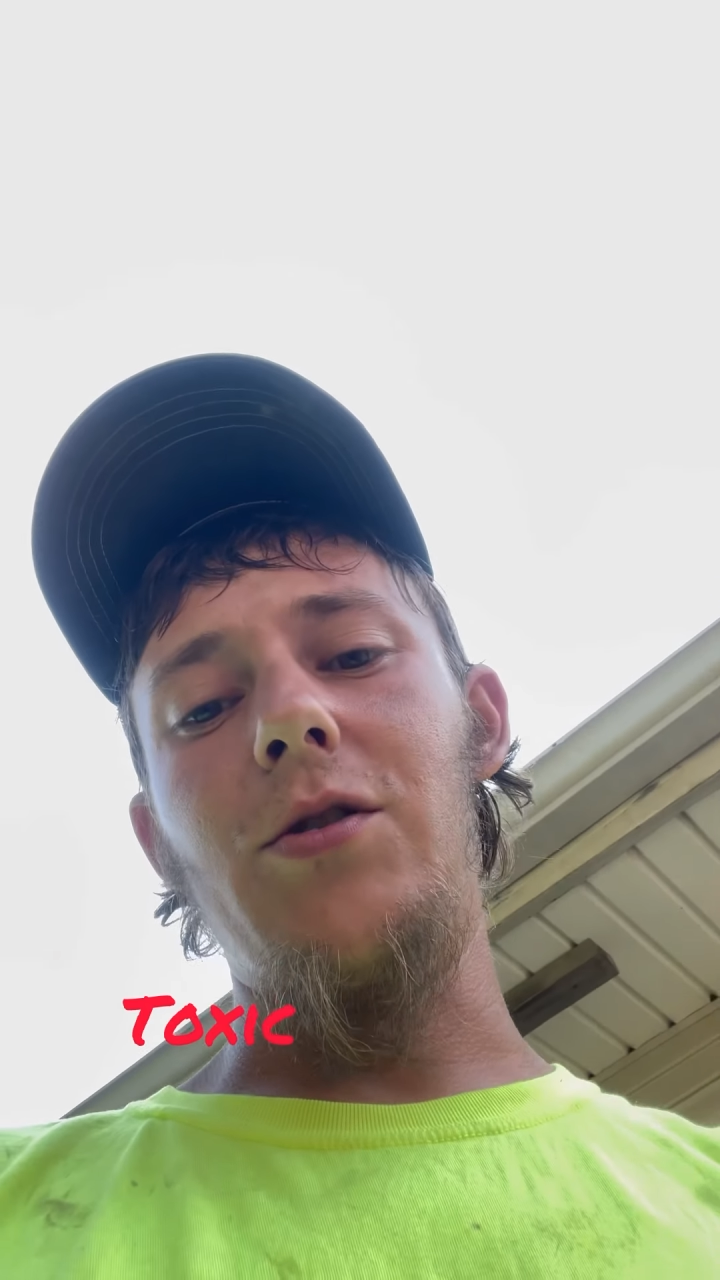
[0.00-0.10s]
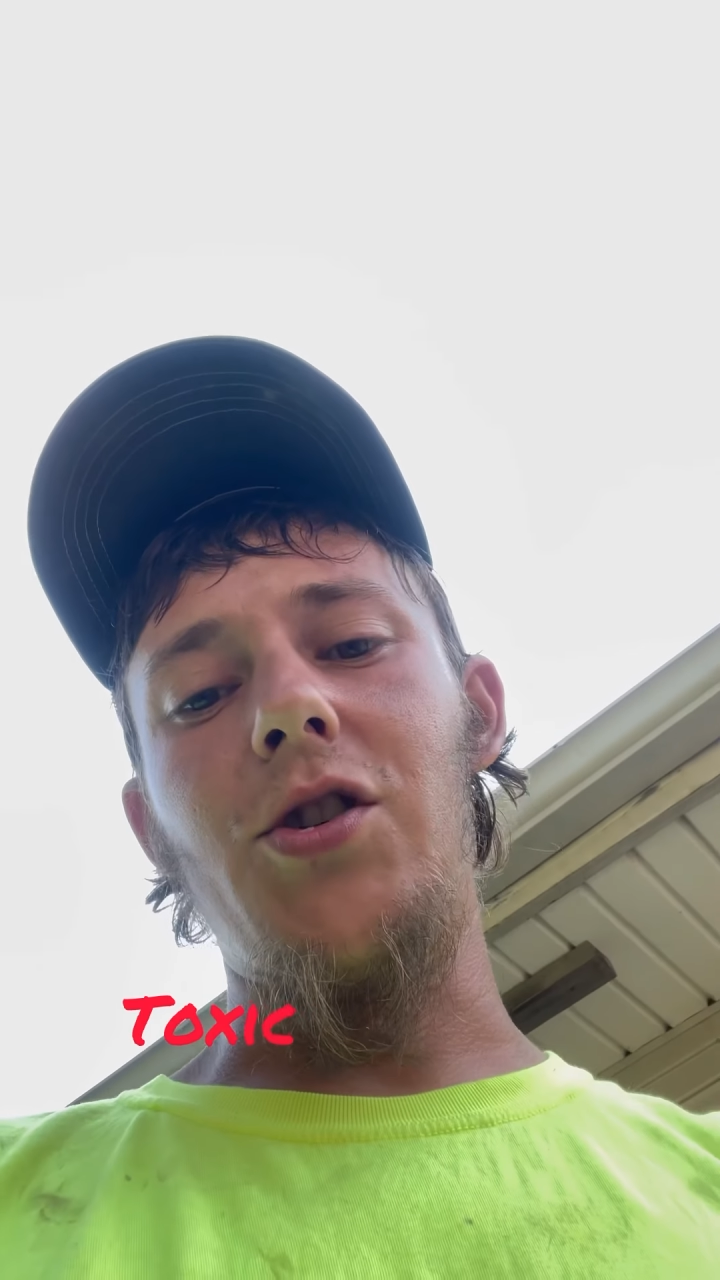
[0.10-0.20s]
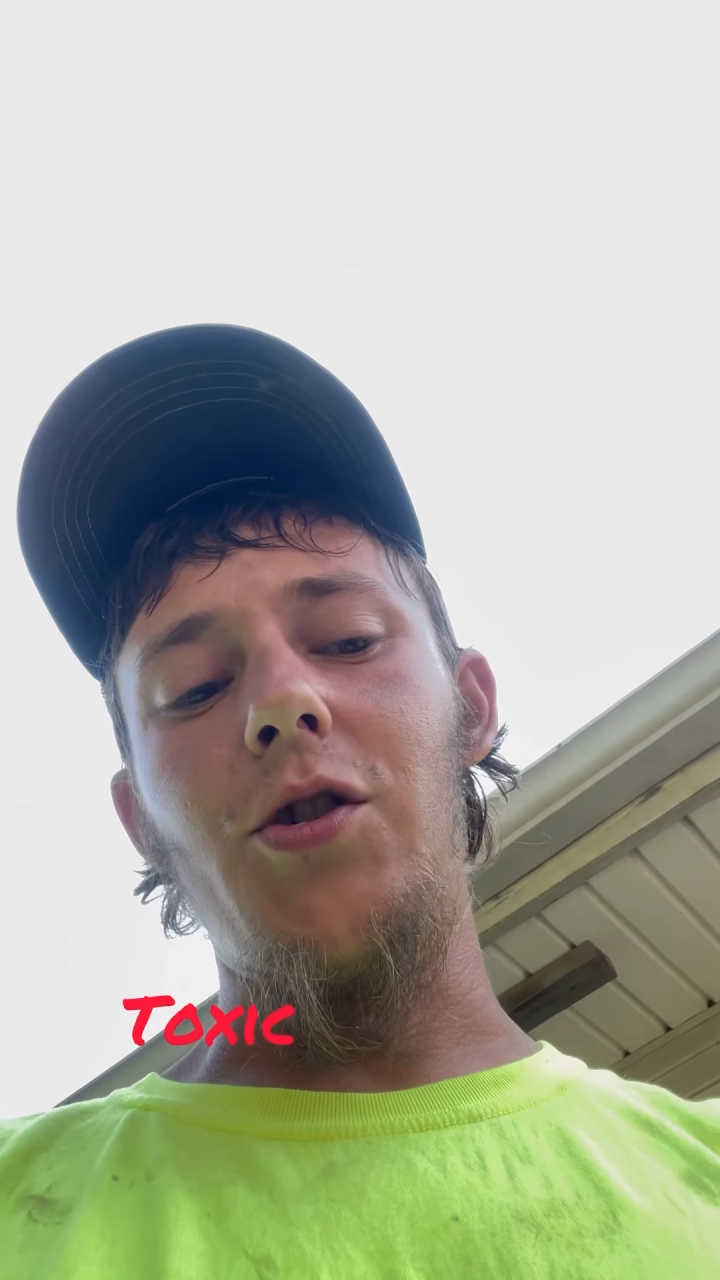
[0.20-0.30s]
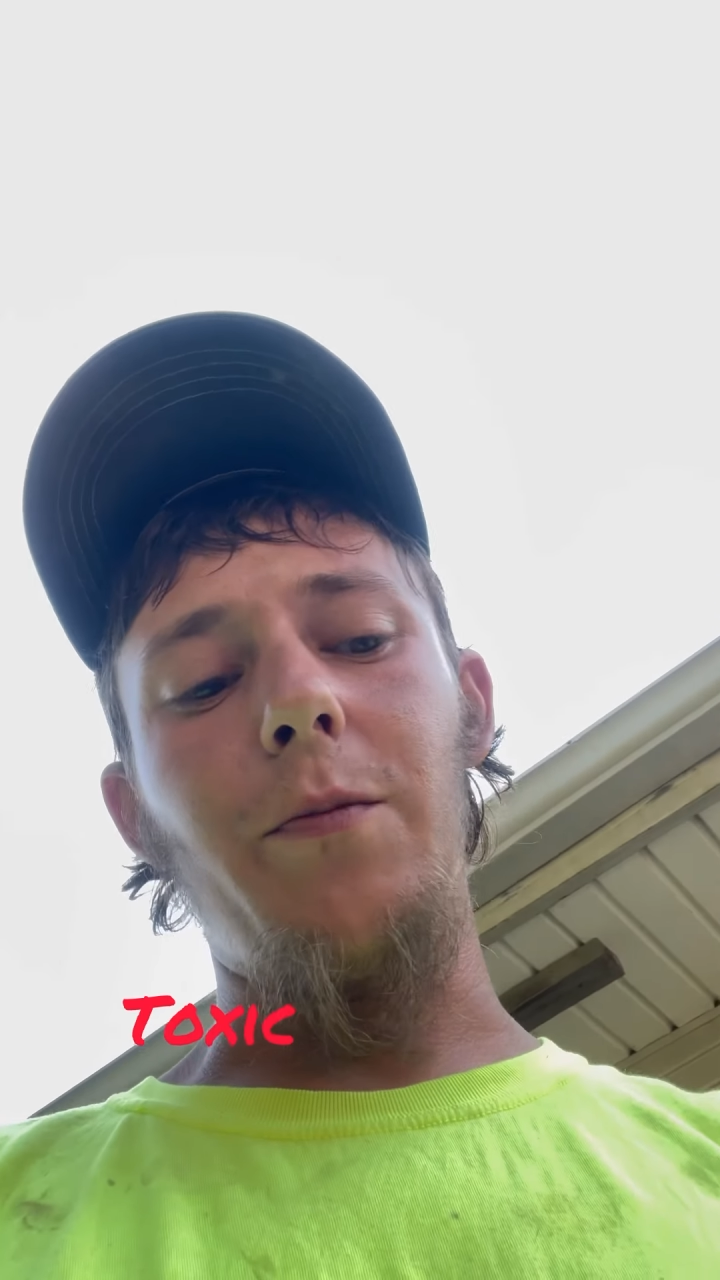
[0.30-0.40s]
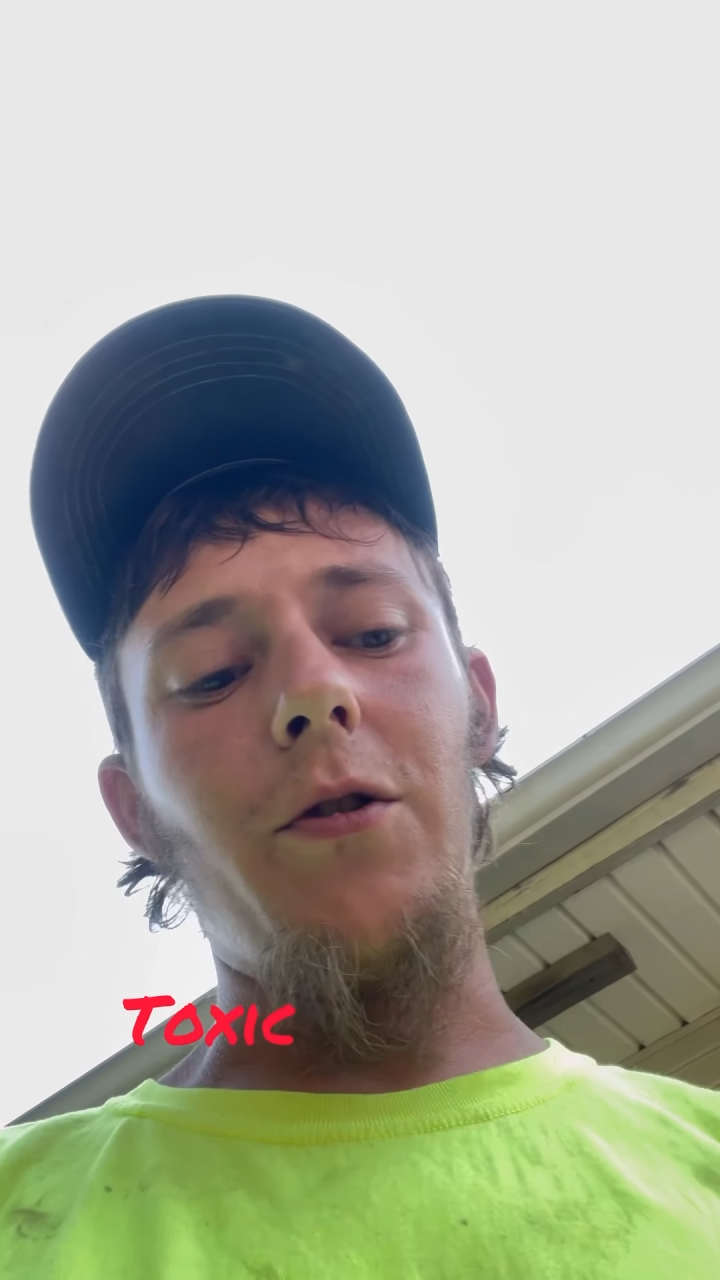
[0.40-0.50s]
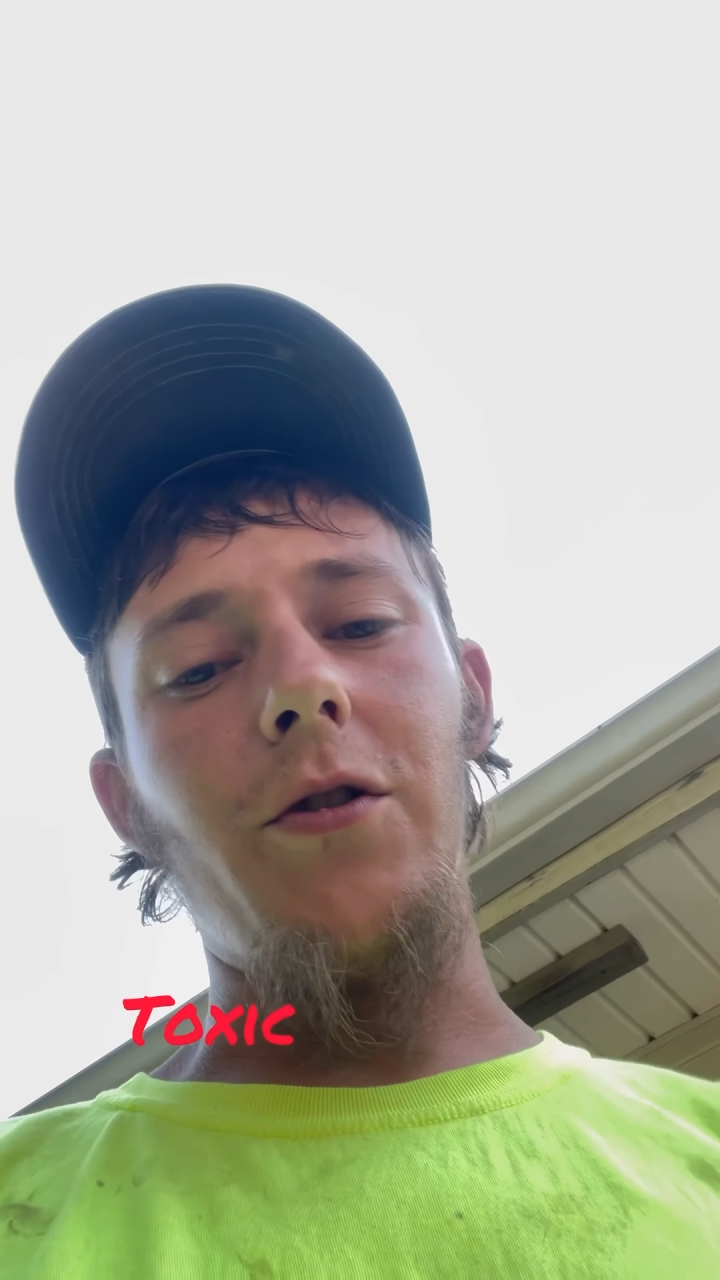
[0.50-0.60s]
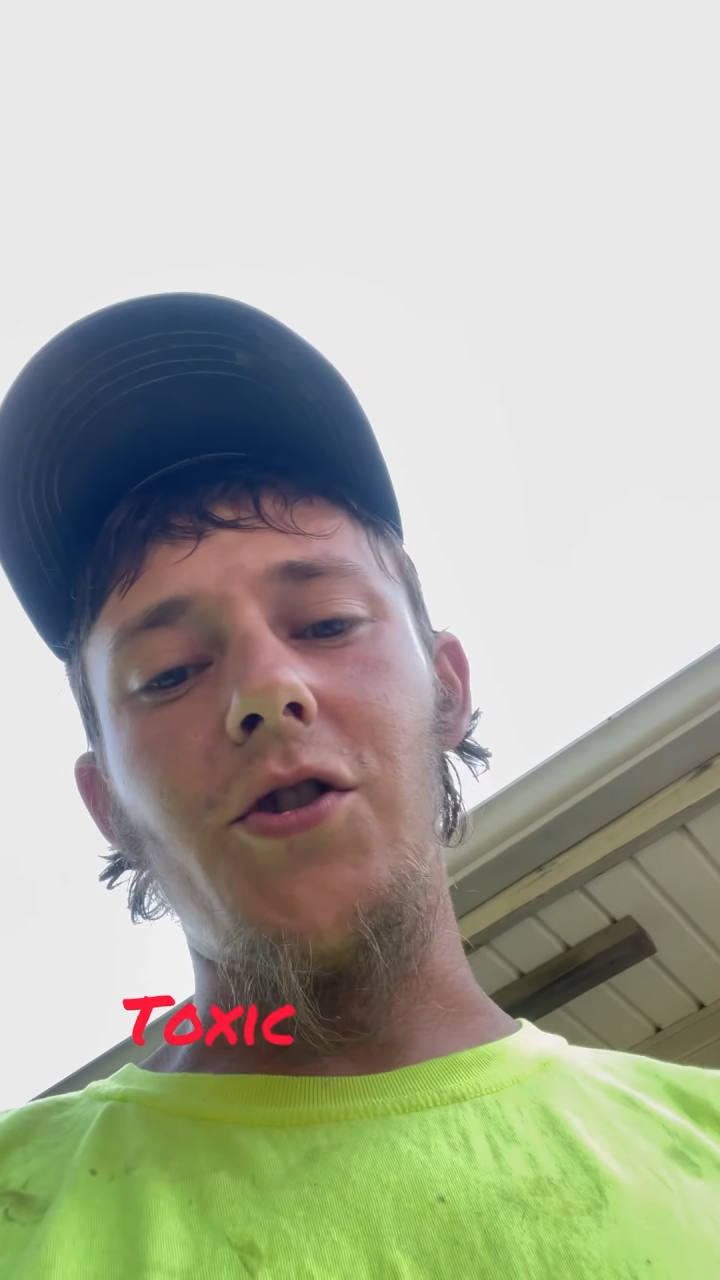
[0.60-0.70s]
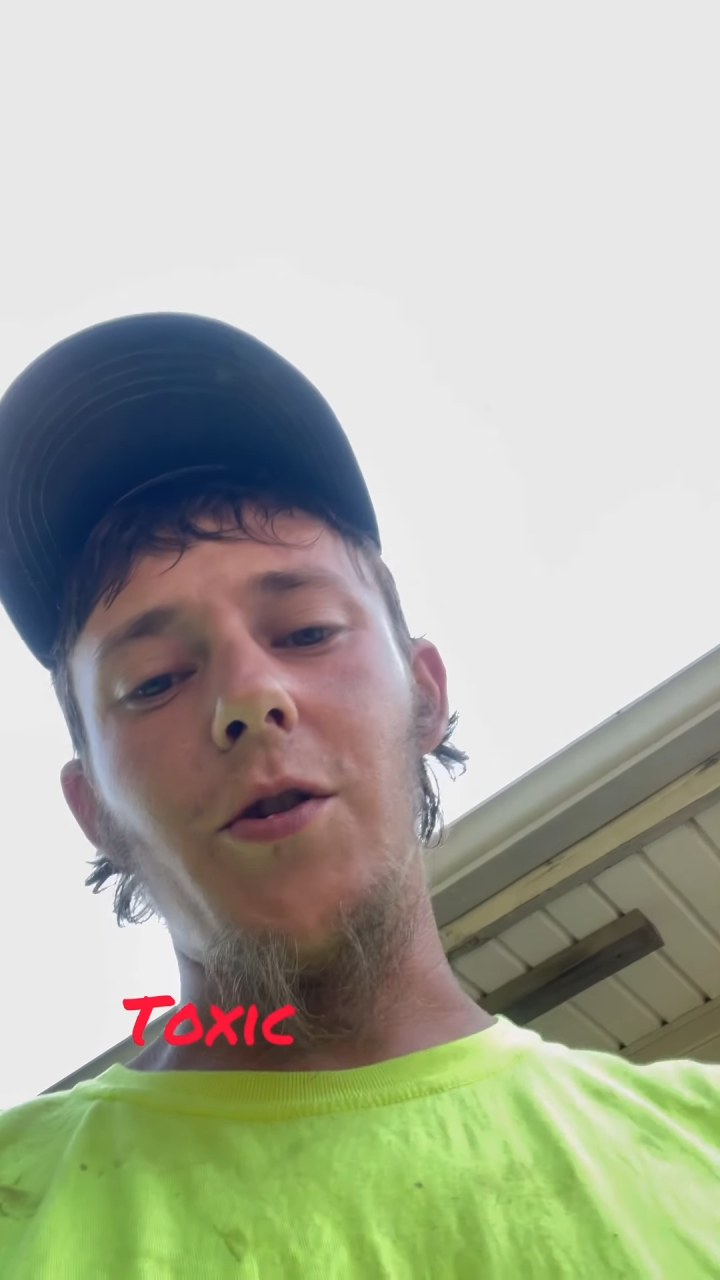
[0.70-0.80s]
Super